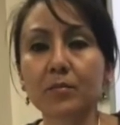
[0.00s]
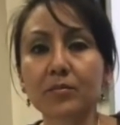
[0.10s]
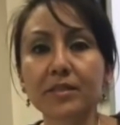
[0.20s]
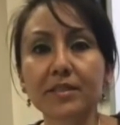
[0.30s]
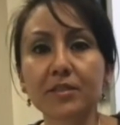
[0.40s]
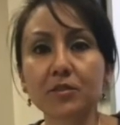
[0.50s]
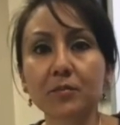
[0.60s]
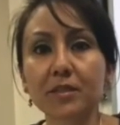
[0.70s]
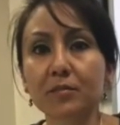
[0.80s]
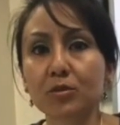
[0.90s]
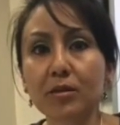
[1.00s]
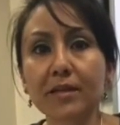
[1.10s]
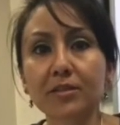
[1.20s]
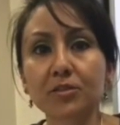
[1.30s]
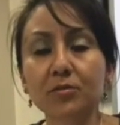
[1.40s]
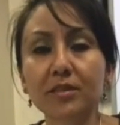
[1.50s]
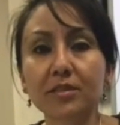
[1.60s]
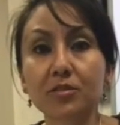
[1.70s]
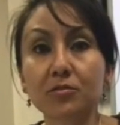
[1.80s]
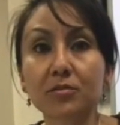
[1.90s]
We need to pick up trash. We
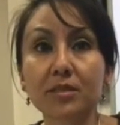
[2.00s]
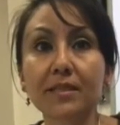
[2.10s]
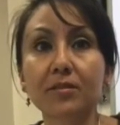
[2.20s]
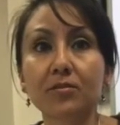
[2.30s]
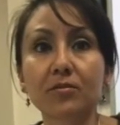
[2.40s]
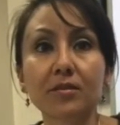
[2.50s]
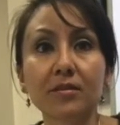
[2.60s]
need to recycle.